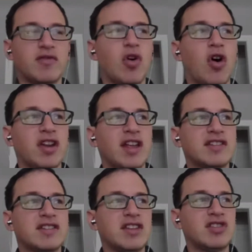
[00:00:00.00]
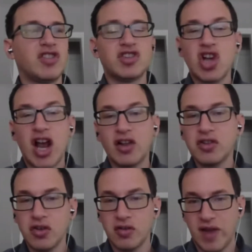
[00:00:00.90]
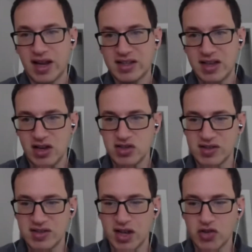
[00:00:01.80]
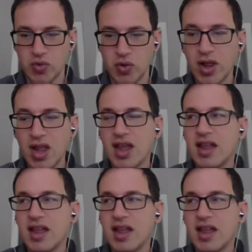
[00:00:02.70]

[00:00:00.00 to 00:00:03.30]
They've gone against the childhood vaccination schedule.